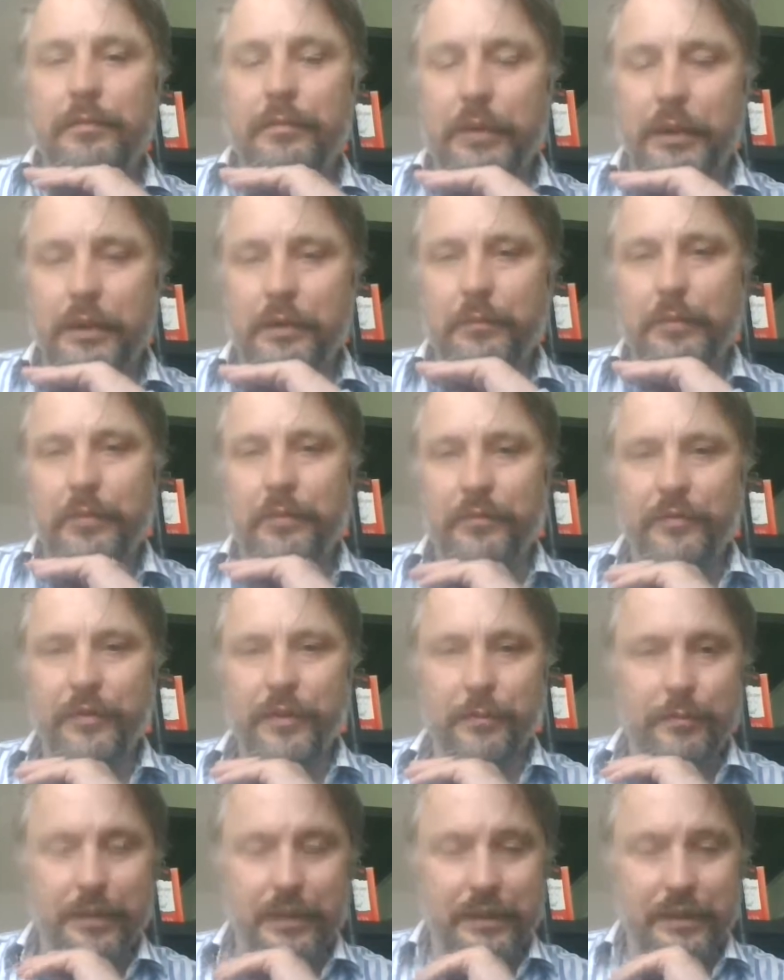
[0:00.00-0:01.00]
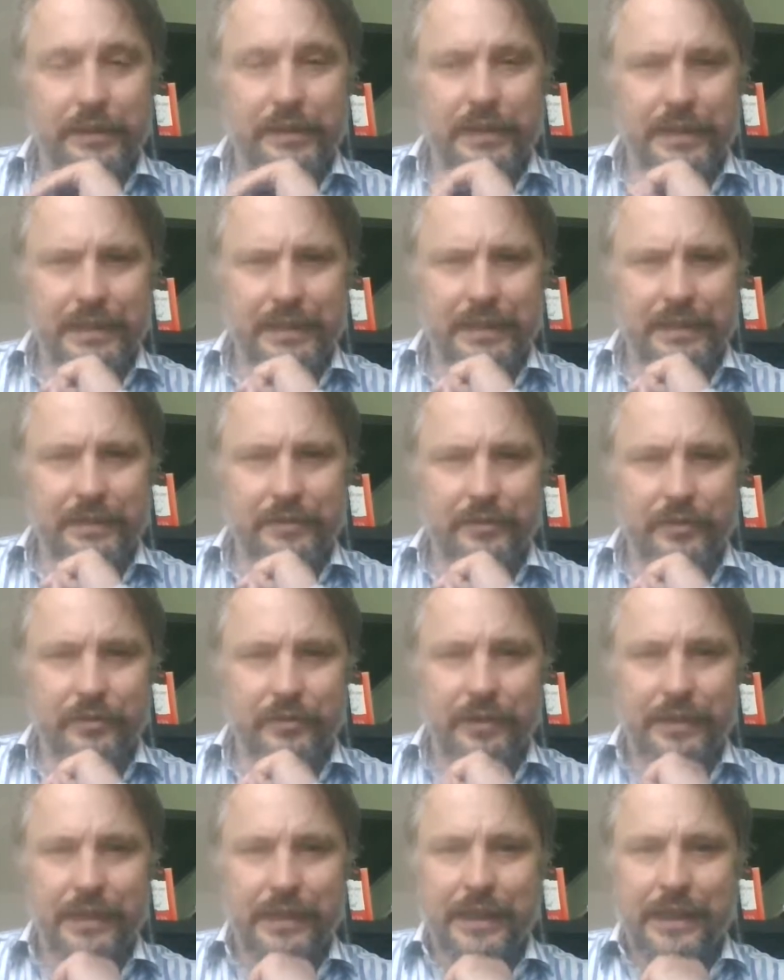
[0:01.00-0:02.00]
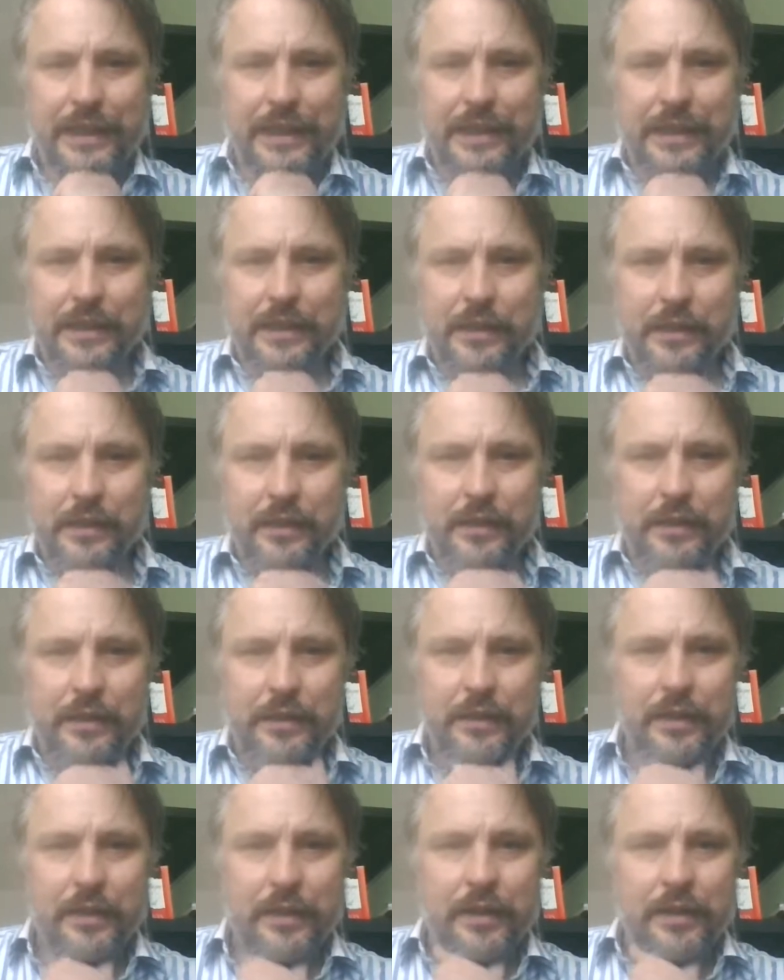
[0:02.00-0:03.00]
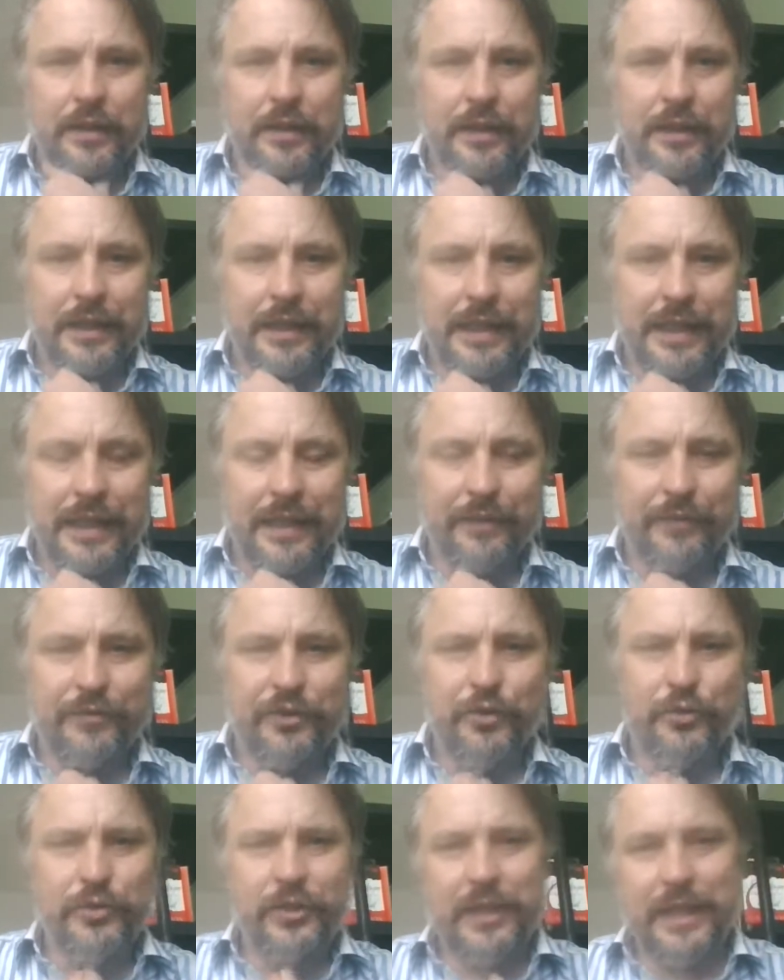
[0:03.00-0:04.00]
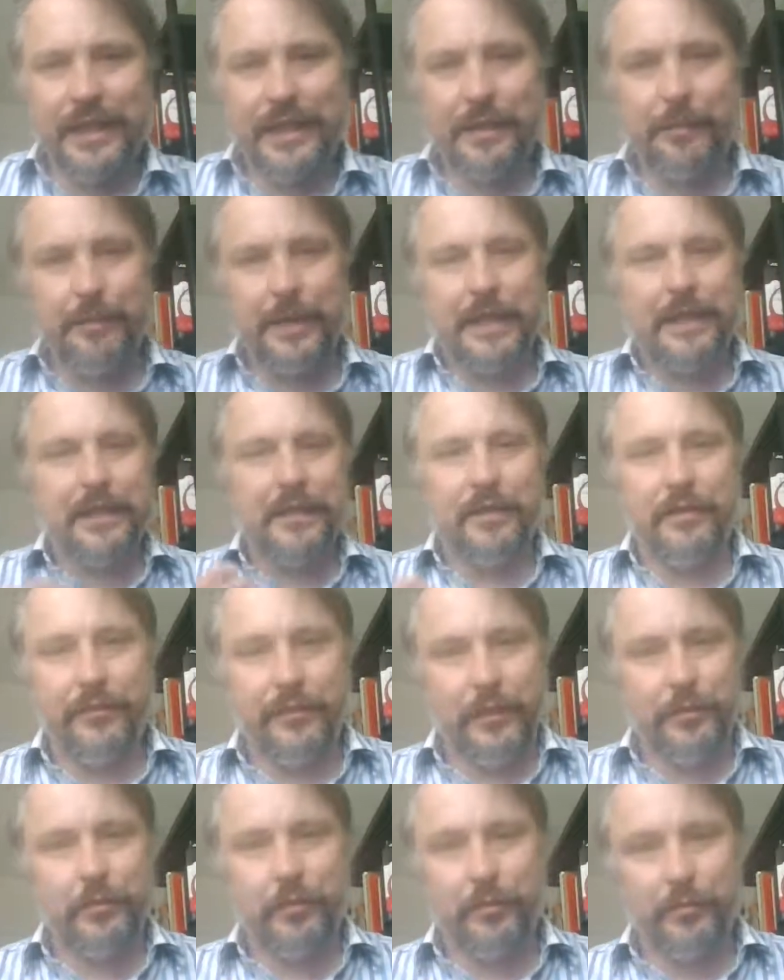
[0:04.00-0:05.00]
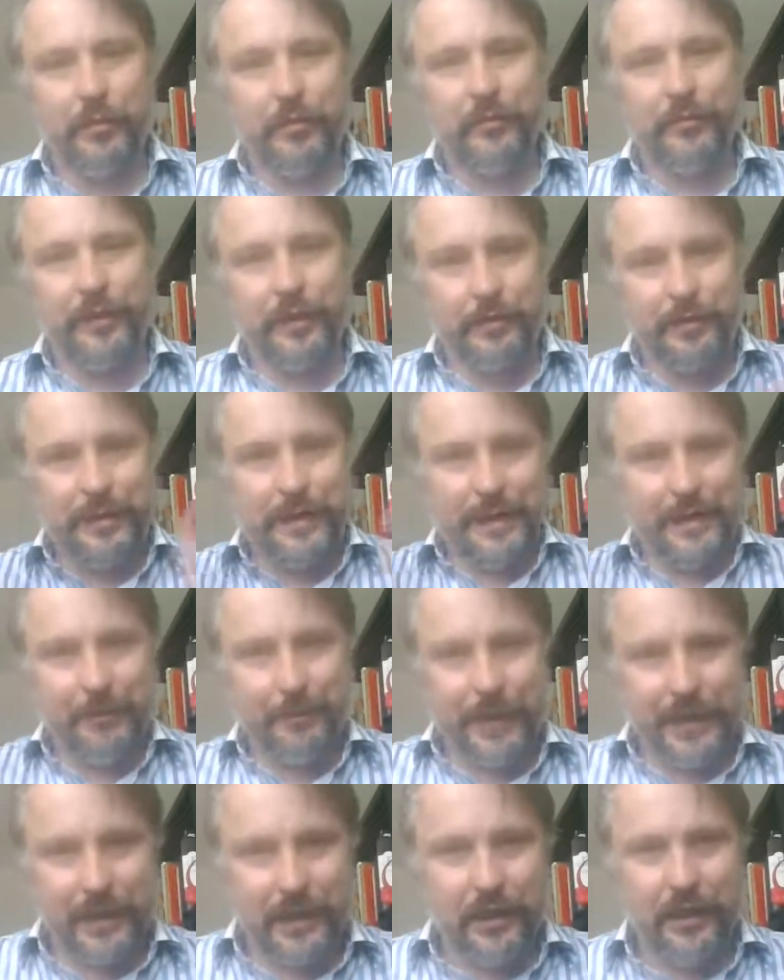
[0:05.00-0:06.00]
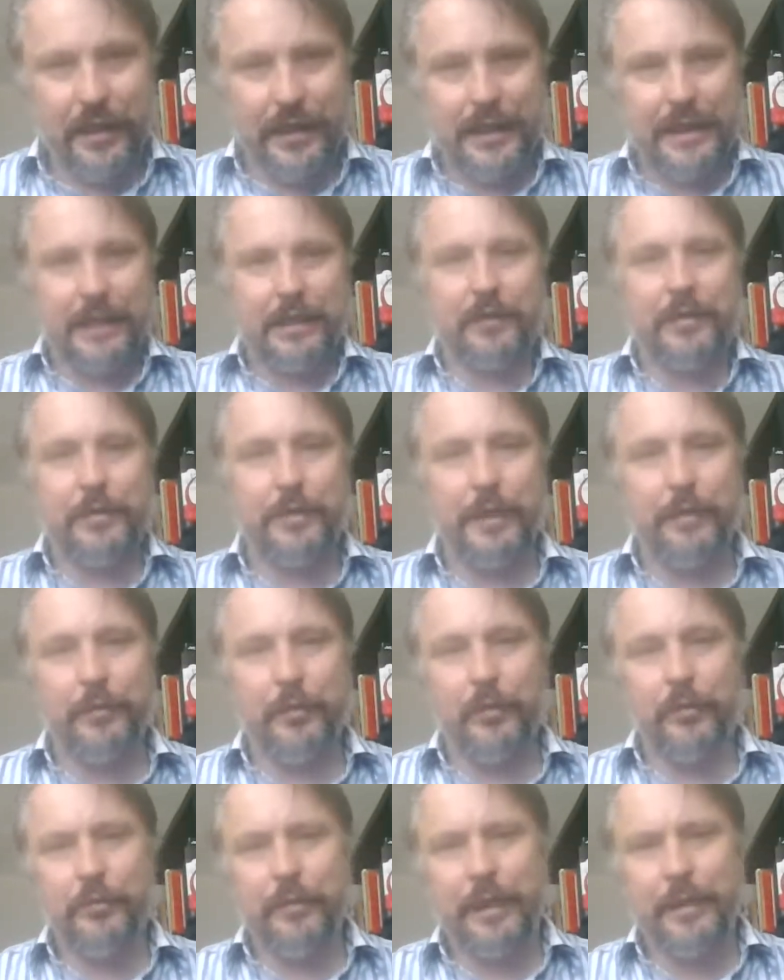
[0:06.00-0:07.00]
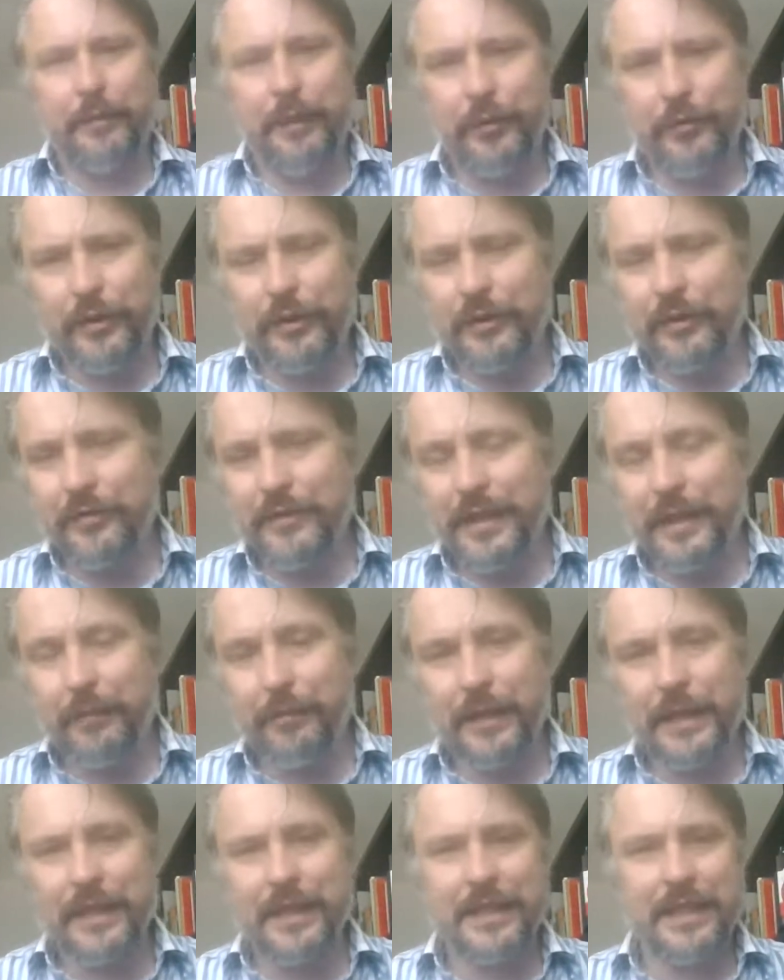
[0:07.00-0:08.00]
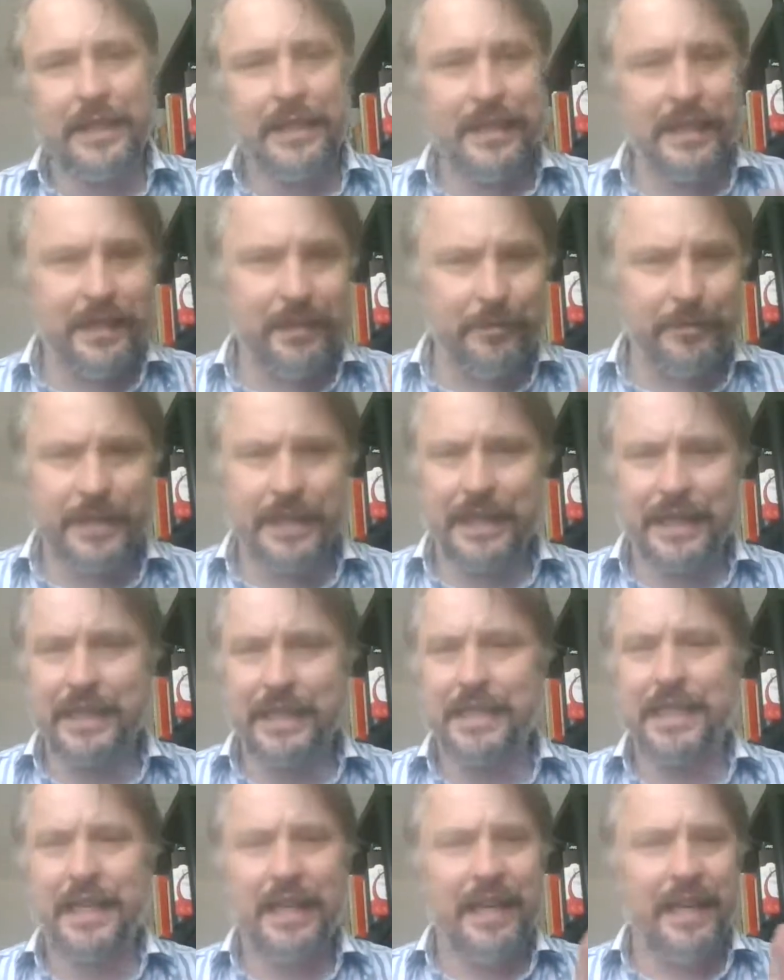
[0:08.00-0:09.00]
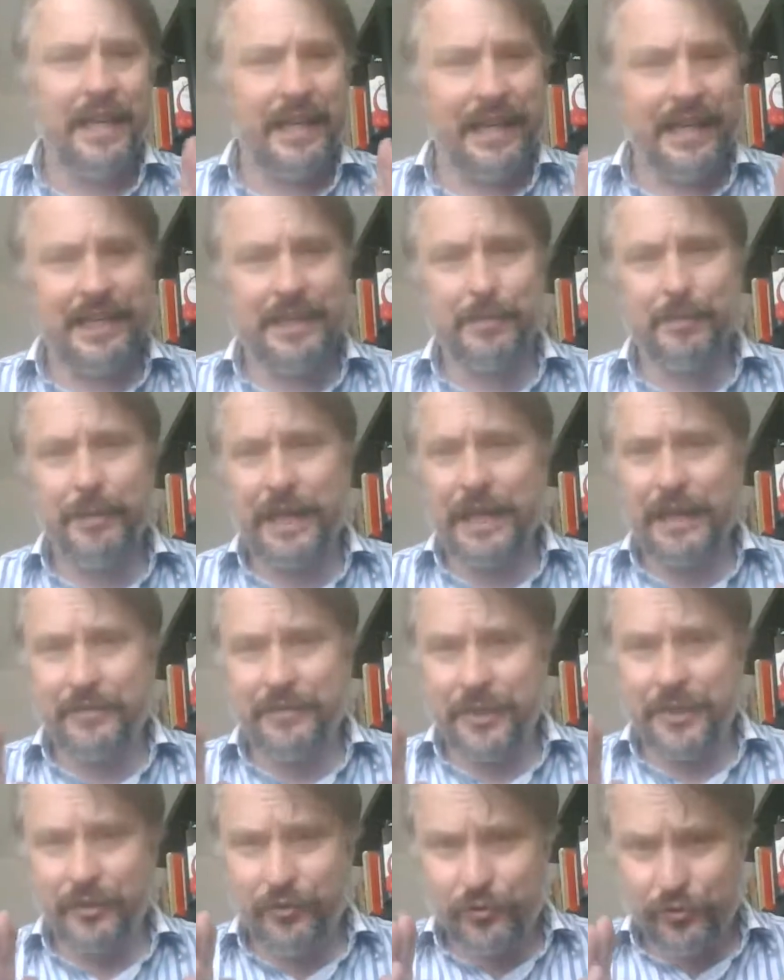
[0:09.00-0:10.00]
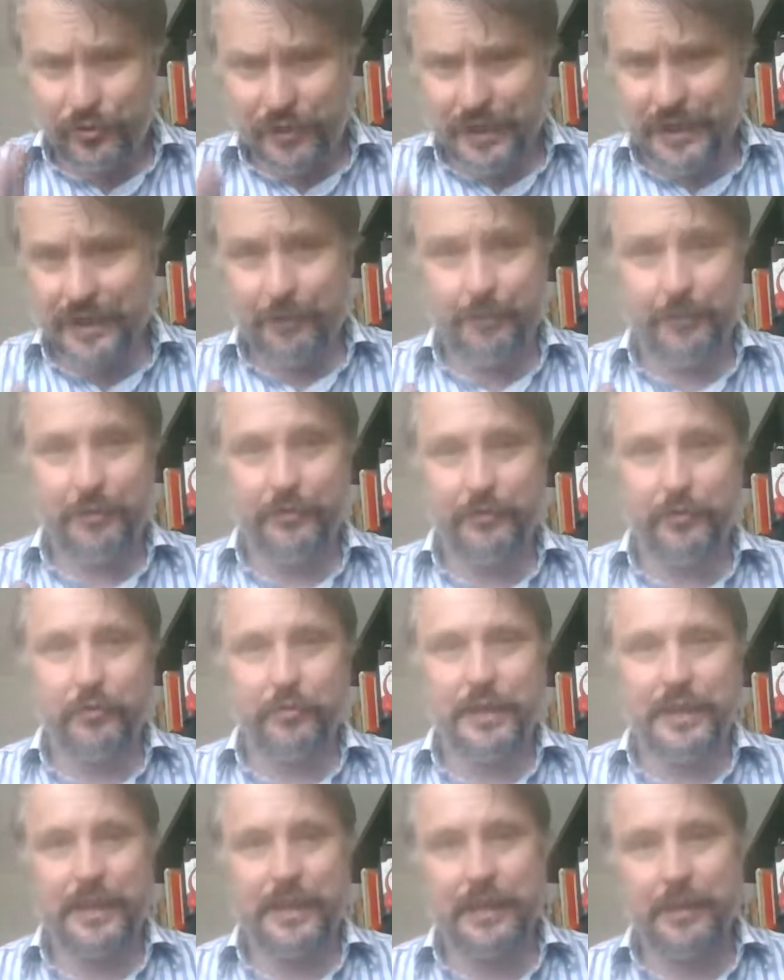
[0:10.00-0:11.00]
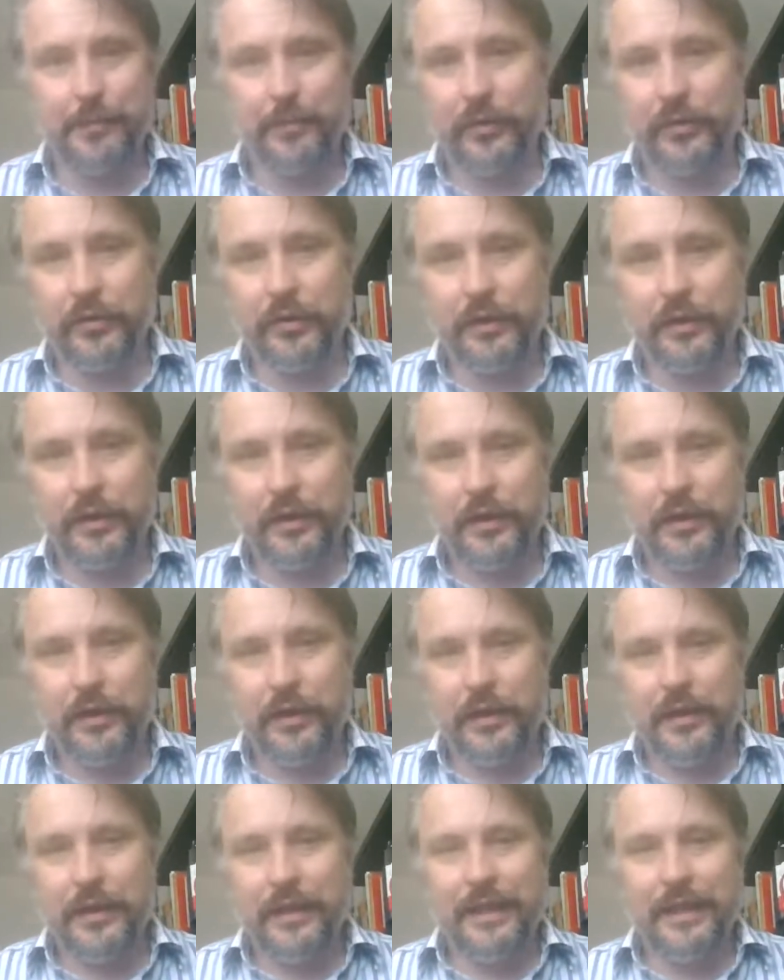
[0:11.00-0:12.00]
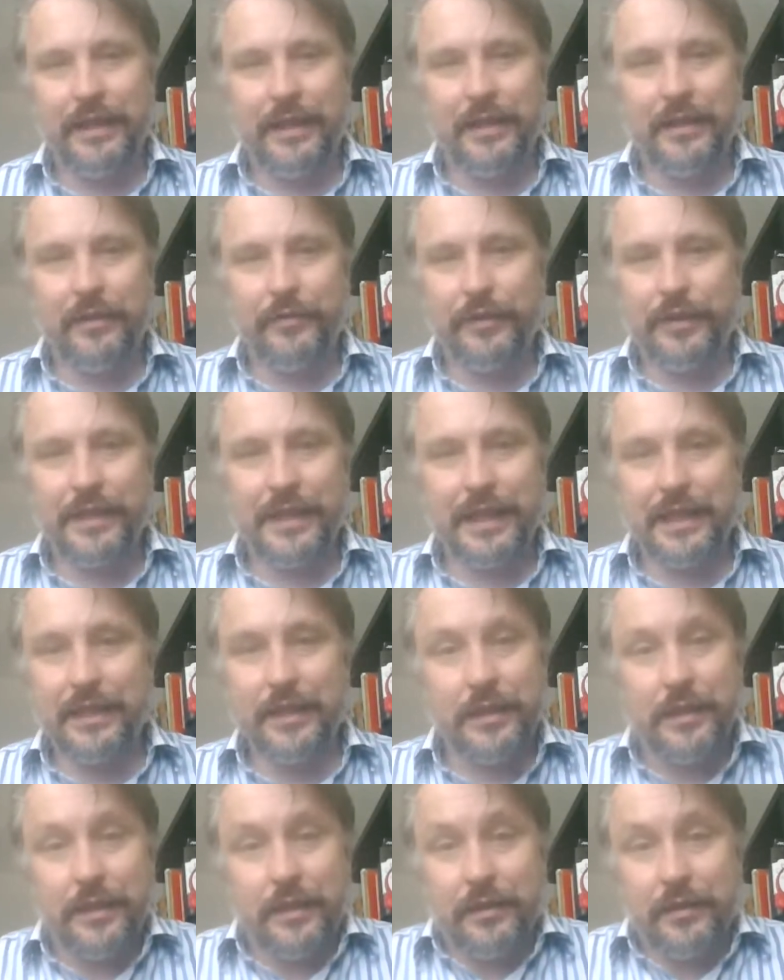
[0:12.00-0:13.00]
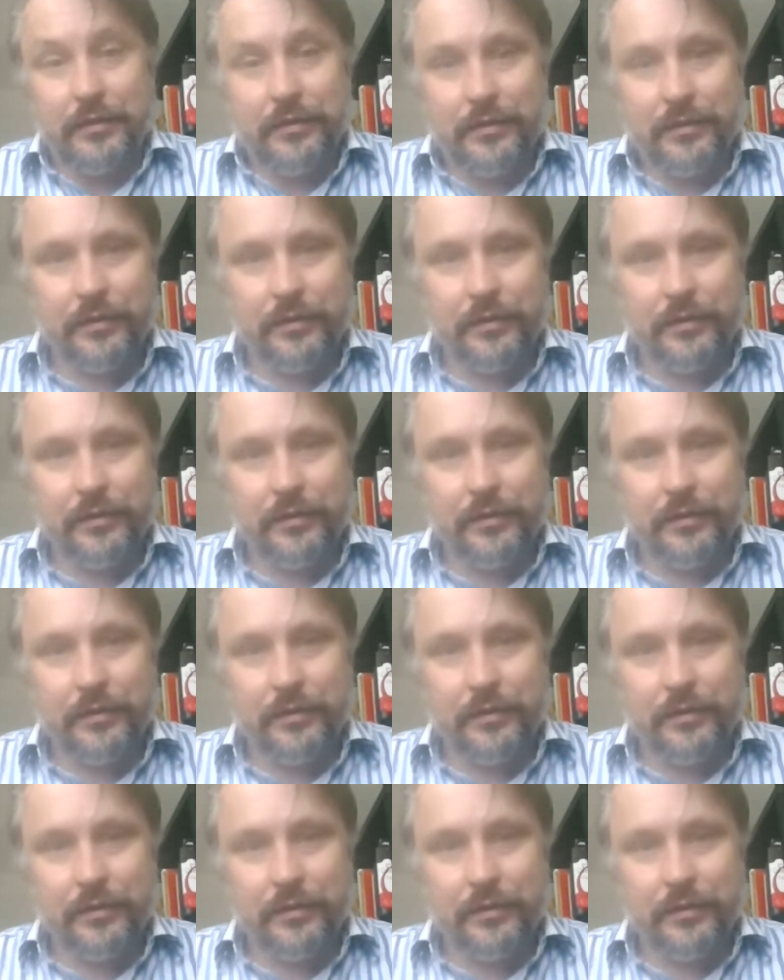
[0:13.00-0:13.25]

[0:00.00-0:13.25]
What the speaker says: part Bond film, part detective story. And yeah, if George Lazenby had done a few more Bond films and he'd been ironed out a bit more, maybe we'd have seen, because in some scenes, Lazenby gives a cracking performance as Bond. And in others, he doesn't.